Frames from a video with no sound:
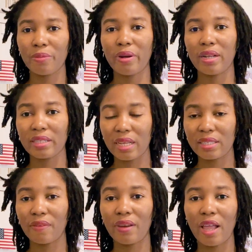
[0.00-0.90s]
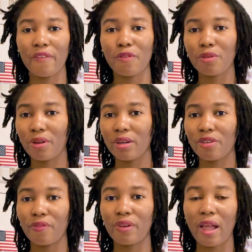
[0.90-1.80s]
better chance of life, good quality
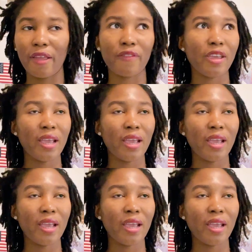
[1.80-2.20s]
of life.